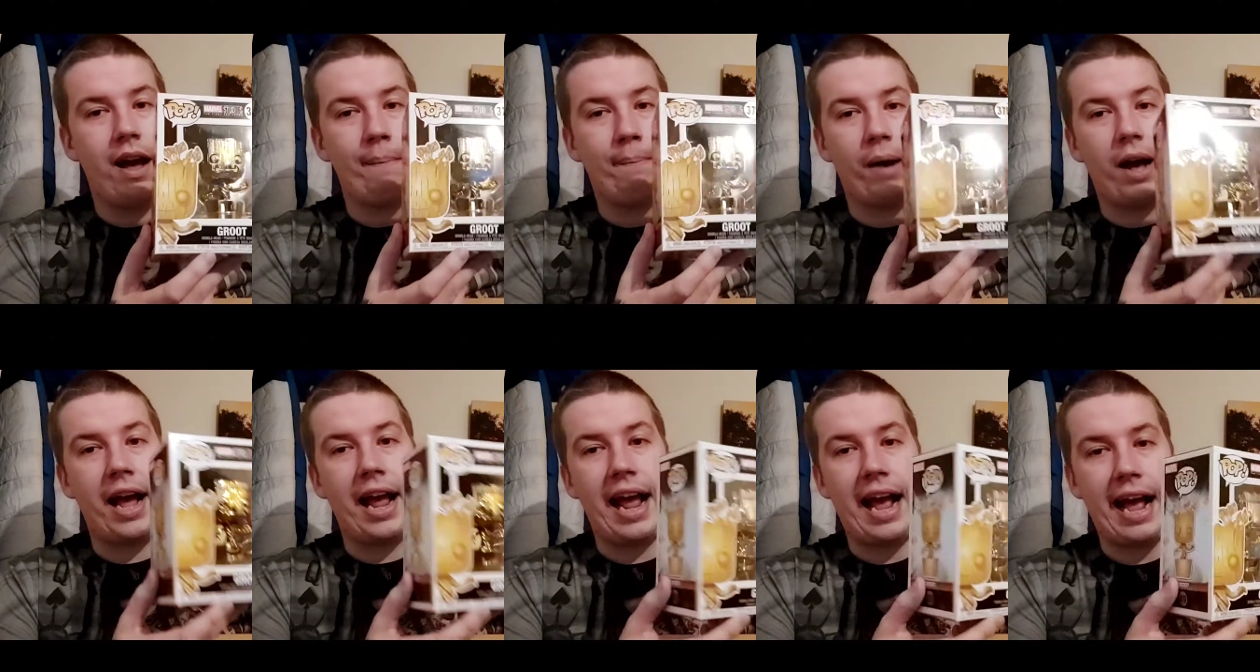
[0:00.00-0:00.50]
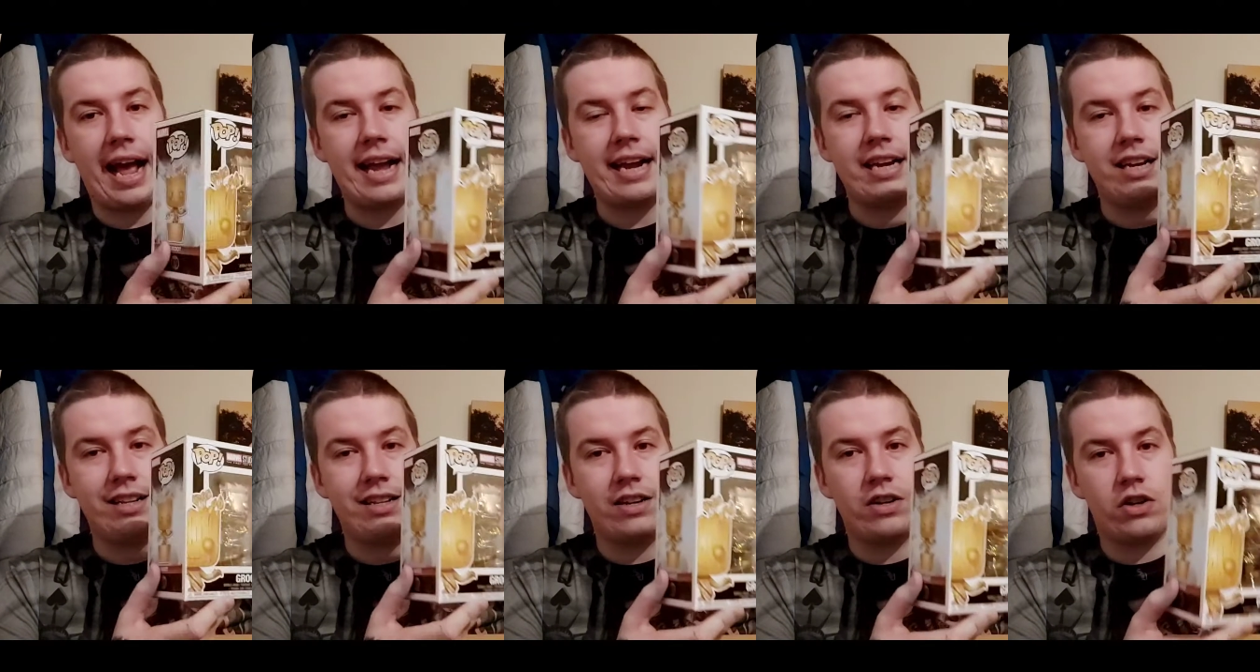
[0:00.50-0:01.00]
but I
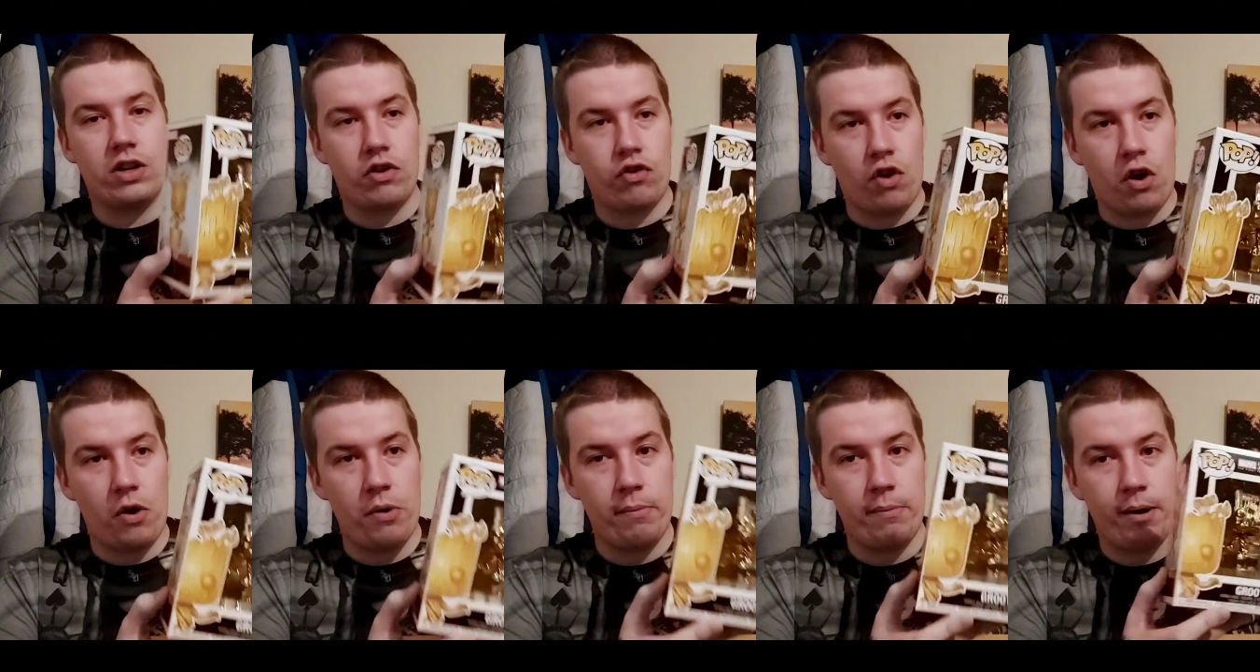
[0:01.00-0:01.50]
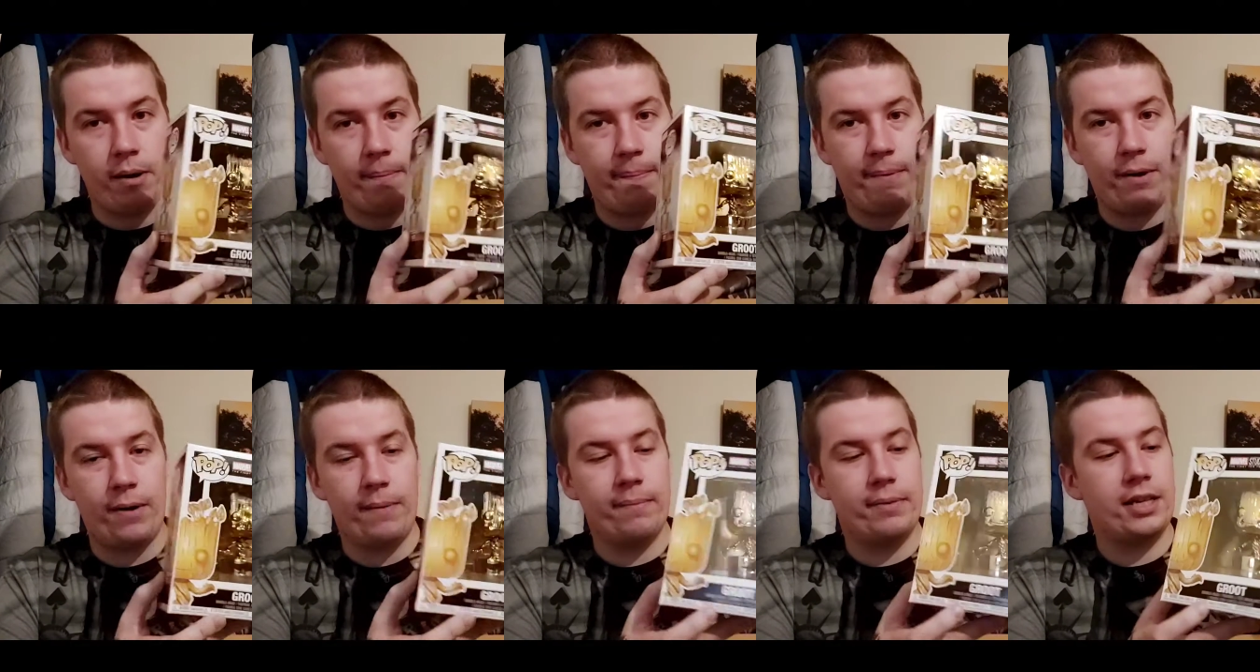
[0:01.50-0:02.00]
hate chrome
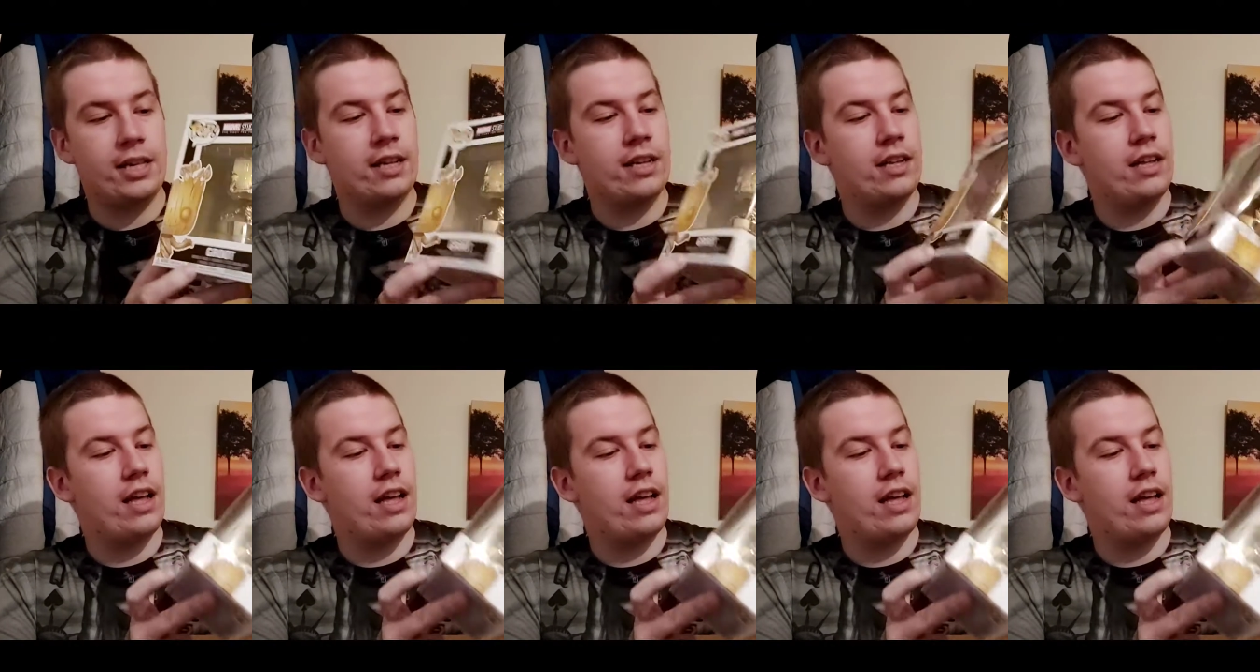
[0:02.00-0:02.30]
pops.